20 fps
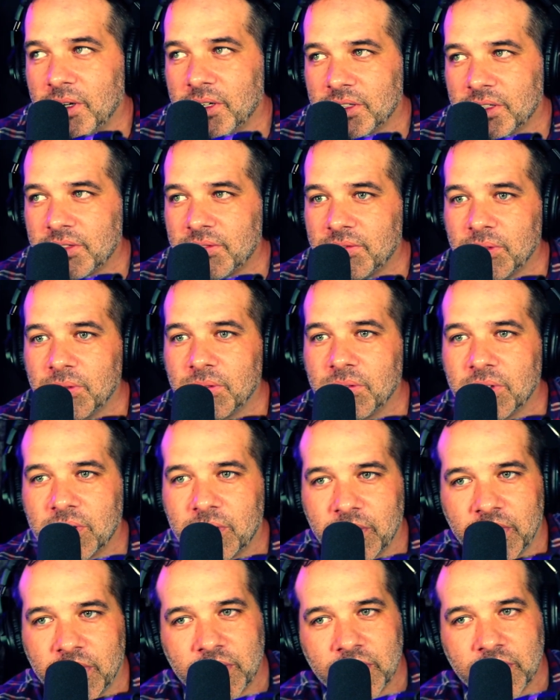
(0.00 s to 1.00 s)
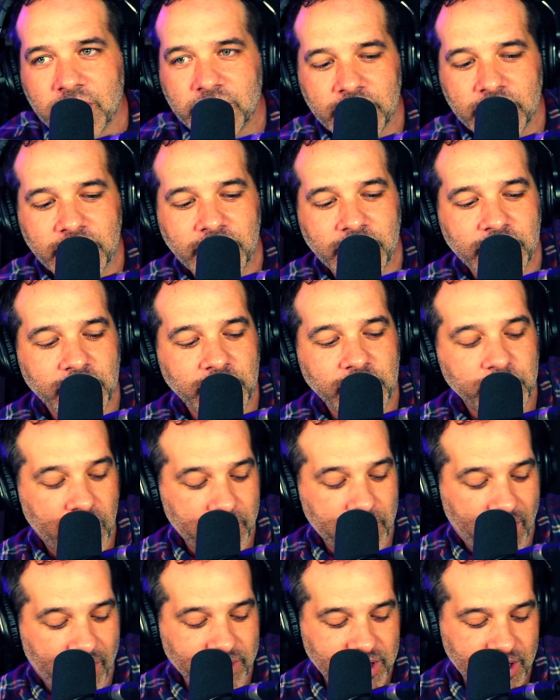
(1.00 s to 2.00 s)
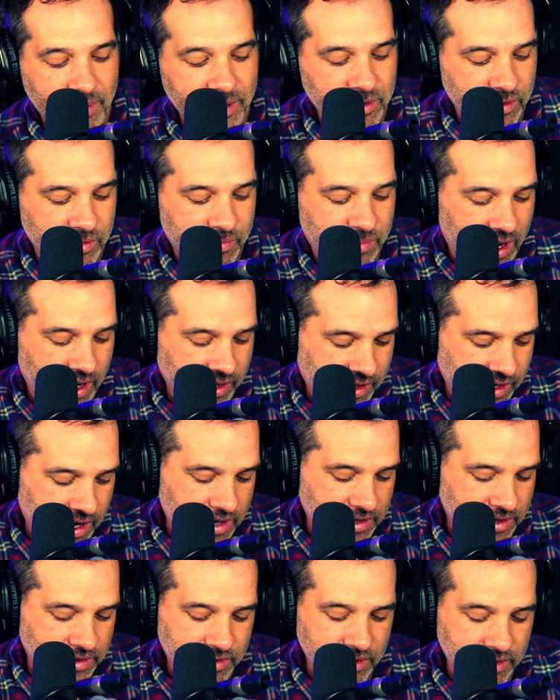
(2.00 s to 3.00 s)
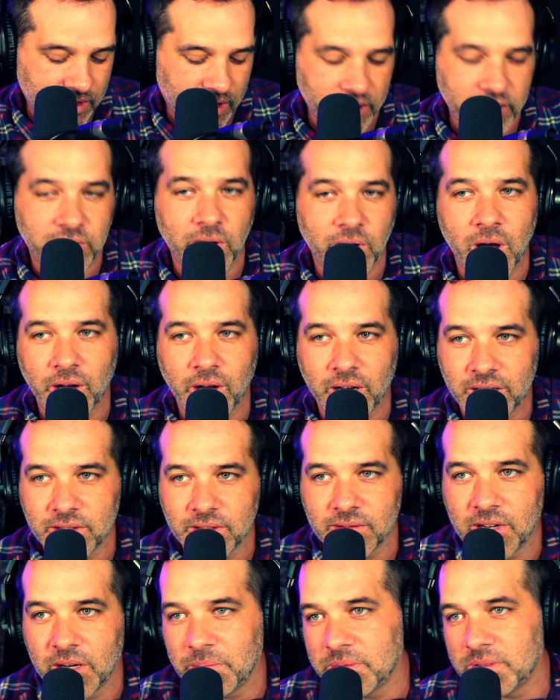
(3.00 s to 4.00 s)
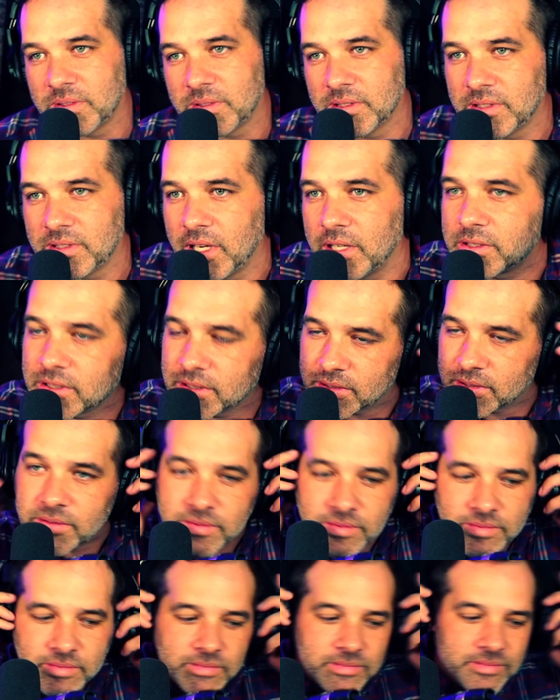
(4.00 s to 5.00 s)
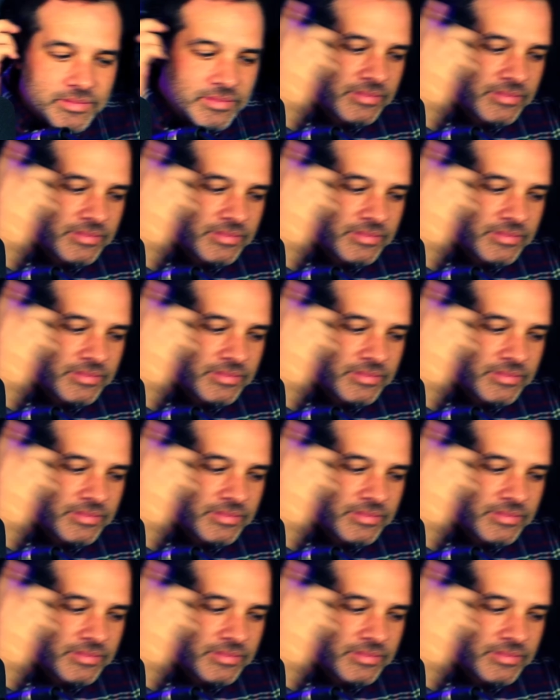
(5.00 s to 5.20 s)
his food real quick, because this is what I mean. Every time I do the podcast, a dog interrupts the session. They're